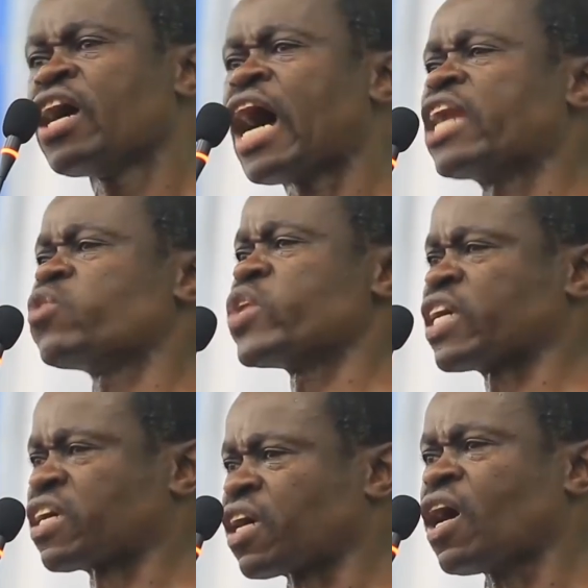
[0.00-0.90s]
and we
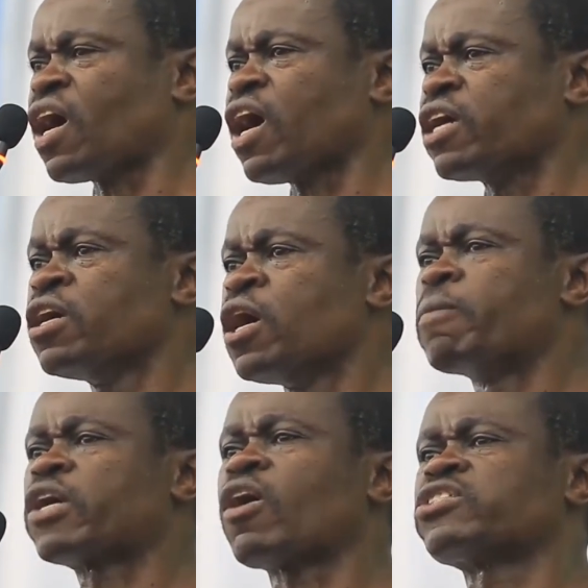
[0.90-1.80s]
cared
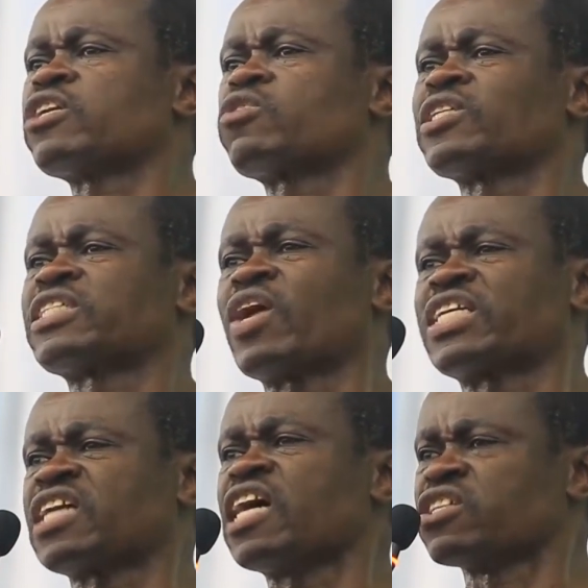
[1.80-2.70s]
because it was our
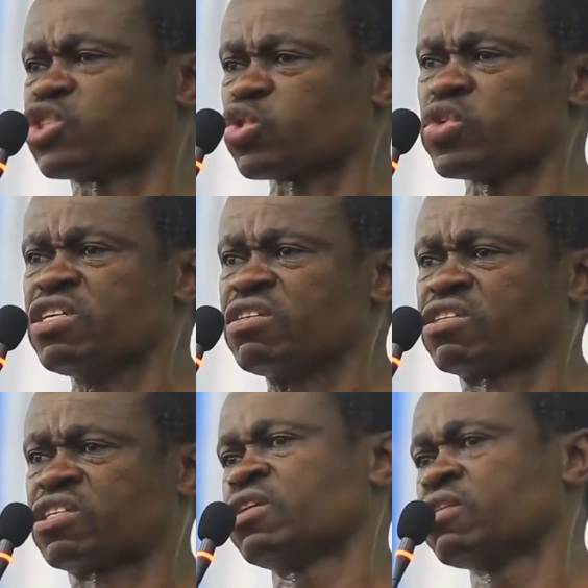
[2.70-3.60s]
turn to eat.